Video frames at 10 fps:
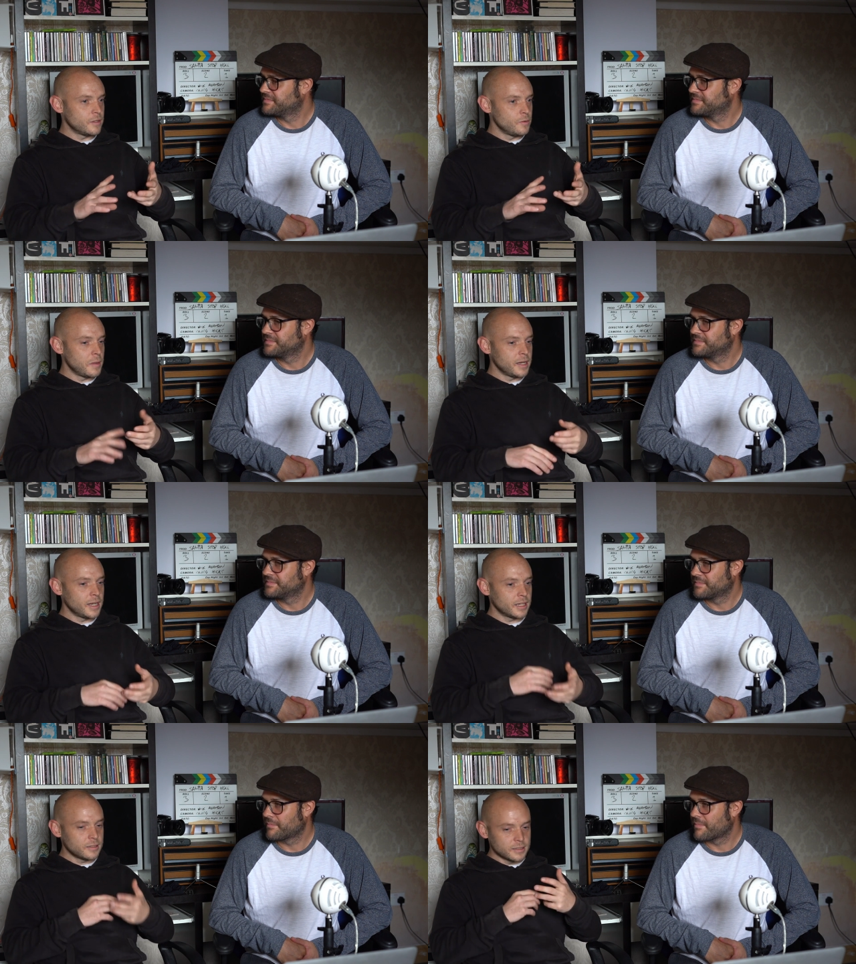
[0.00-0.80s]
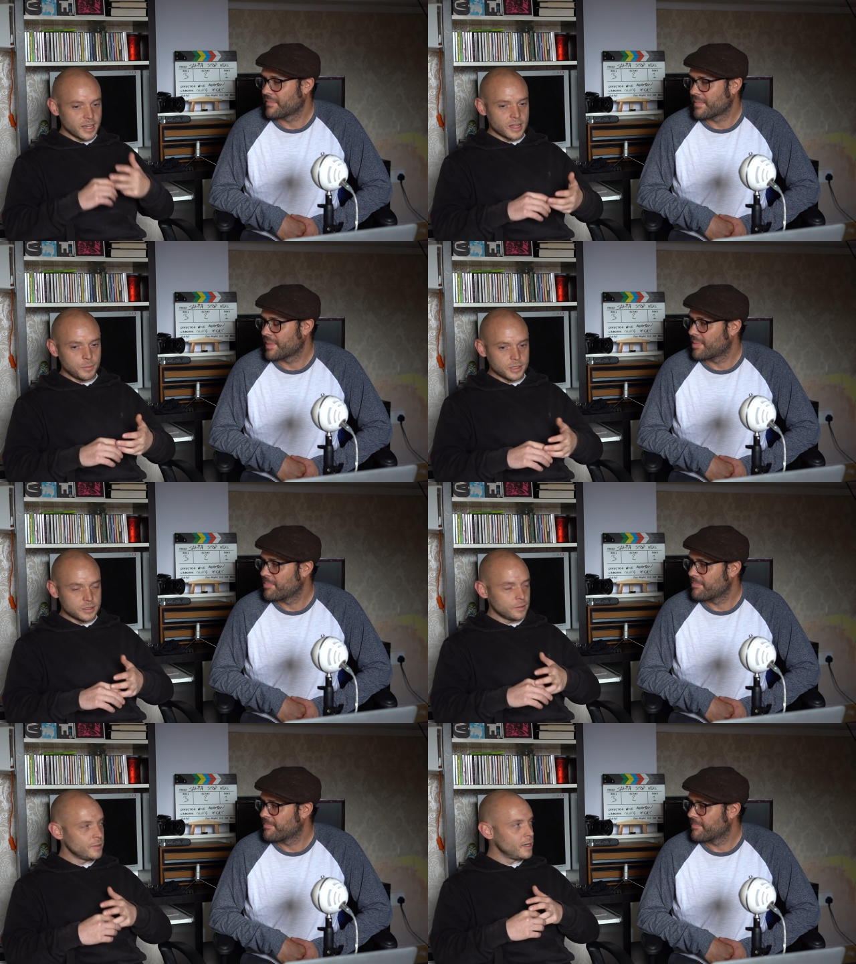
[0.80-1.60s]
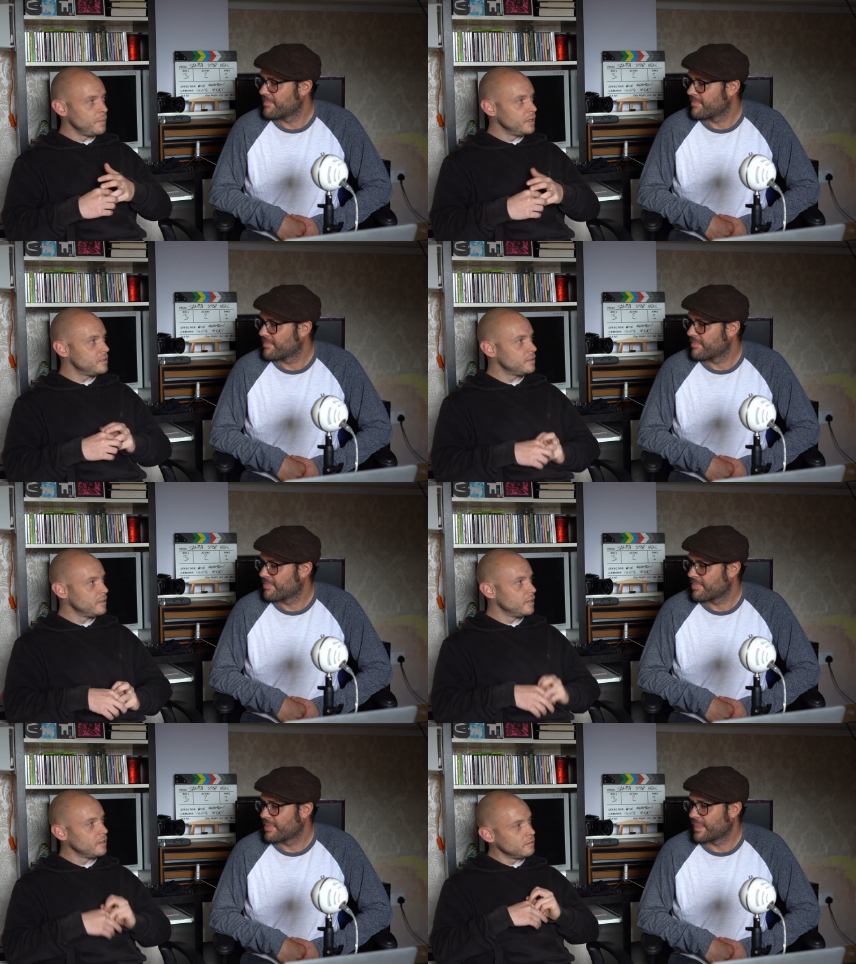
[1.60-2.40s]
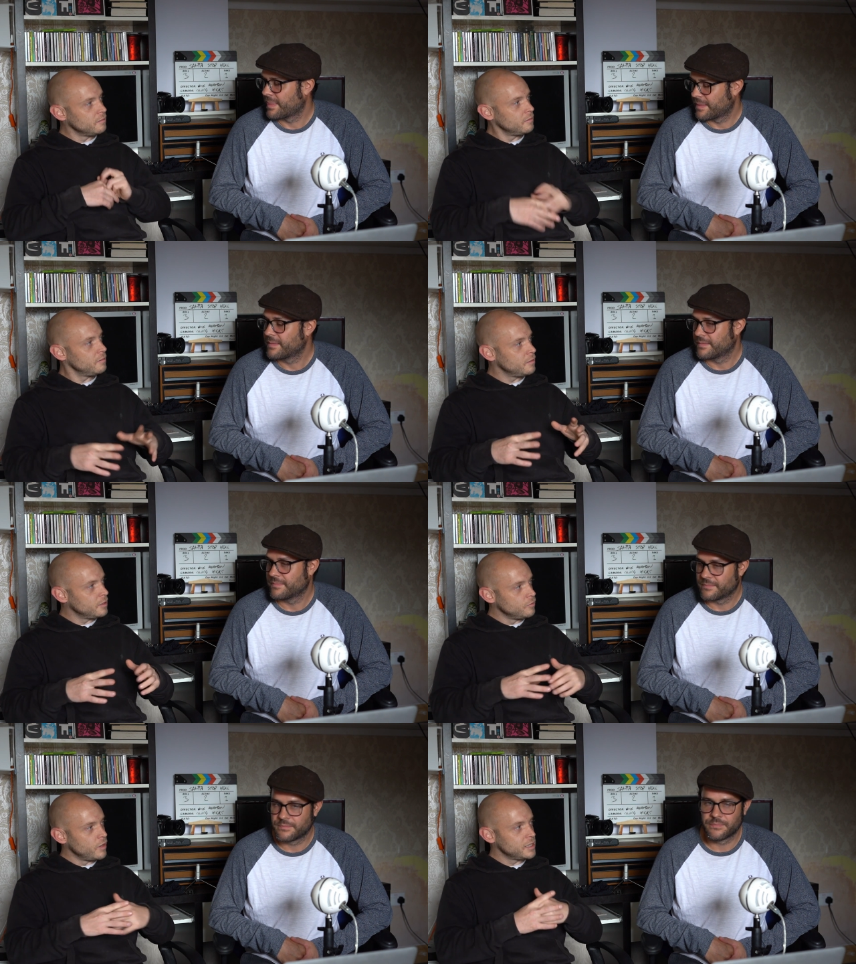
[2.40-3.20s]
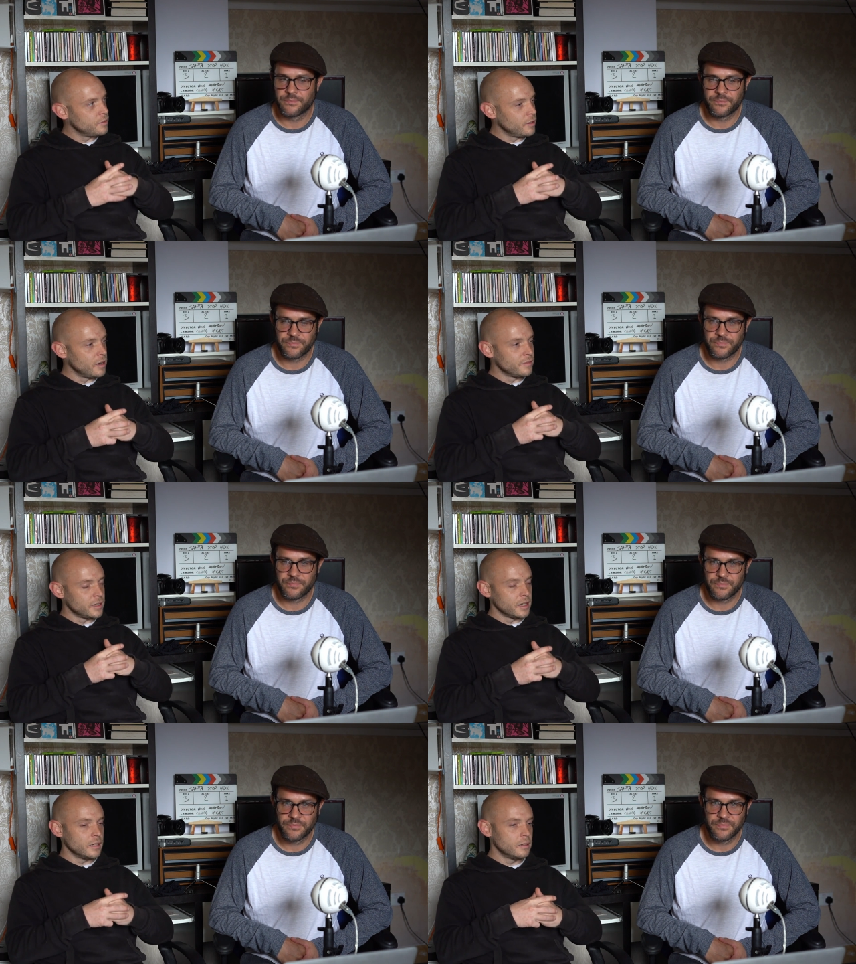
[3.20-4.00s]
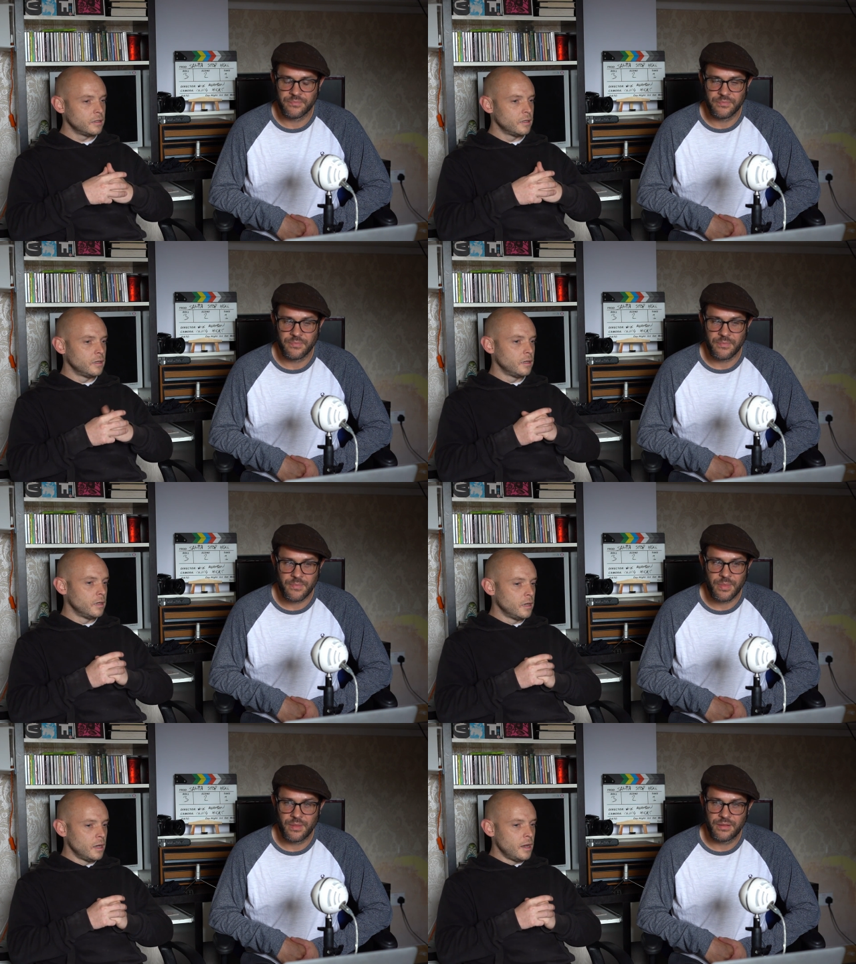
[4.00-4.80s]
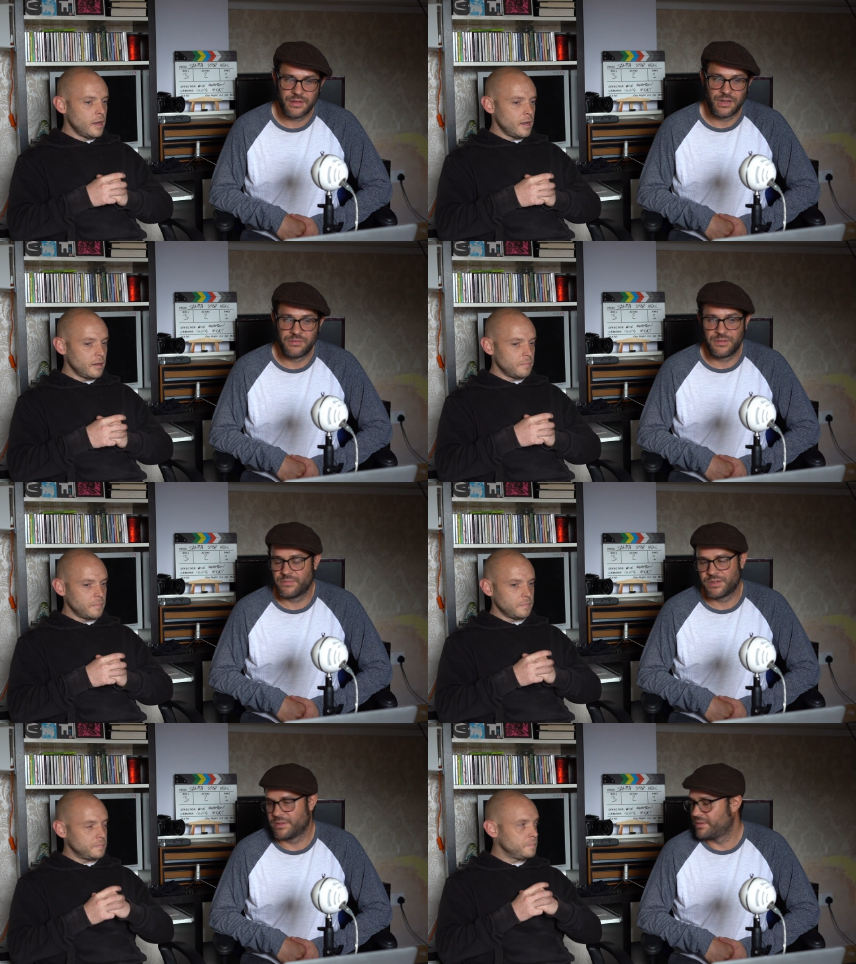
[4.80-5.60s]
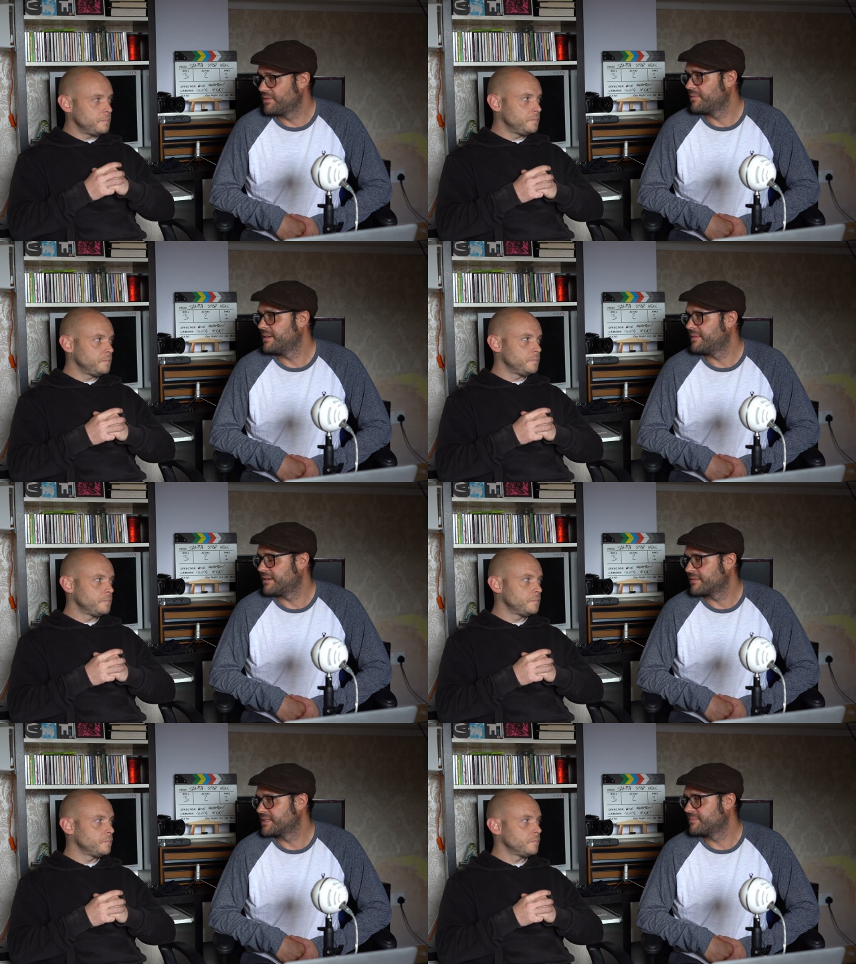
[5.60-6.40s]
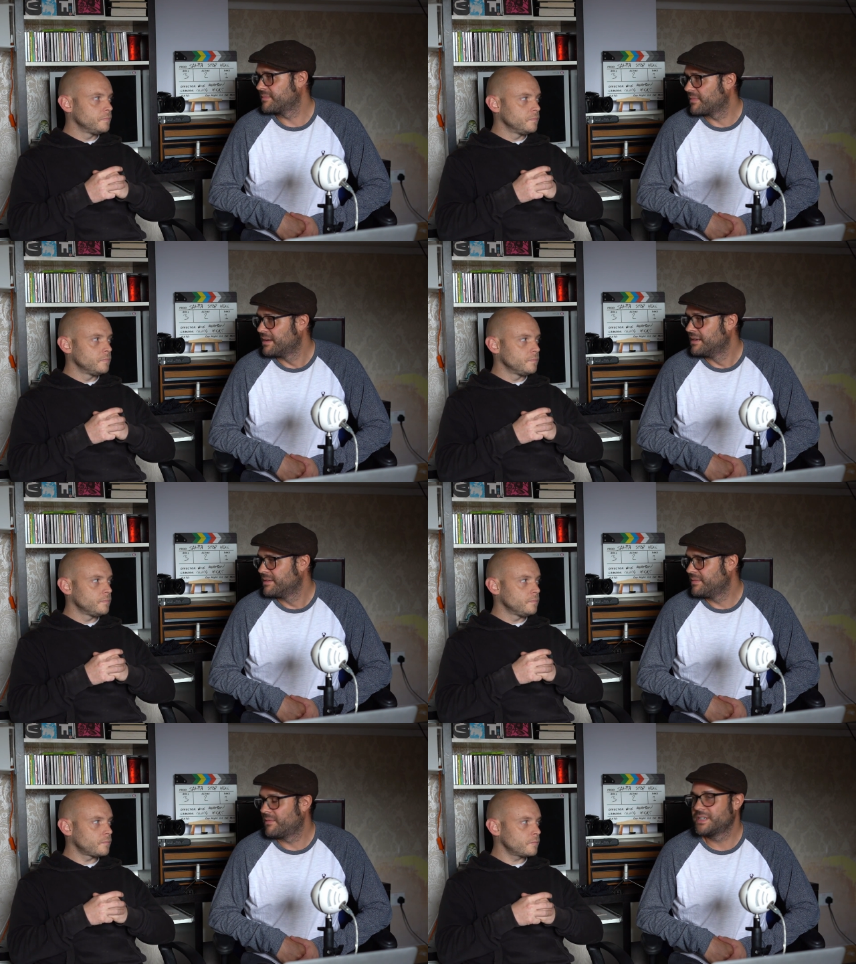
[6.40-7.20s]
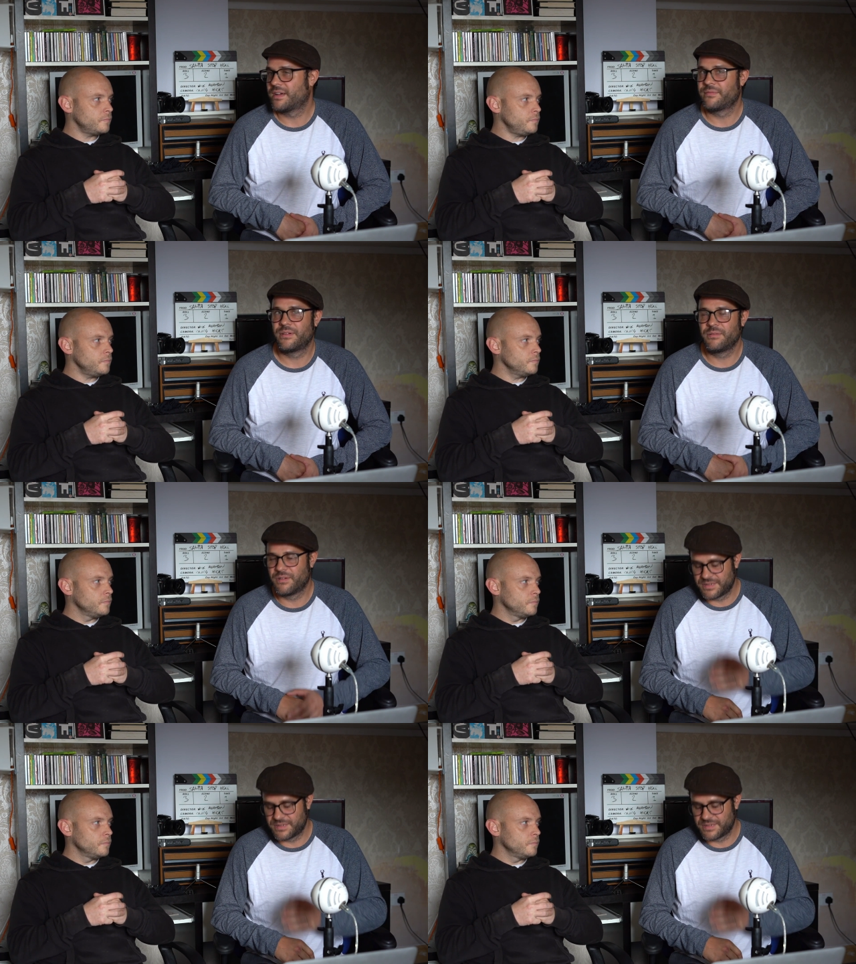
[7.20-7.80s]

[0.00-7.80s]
Speaker 1: two main actors, get them in to do their bits, and then the rest on another day.
Speaker 2: Yeah. Or even do it the other way around, because. You always have, you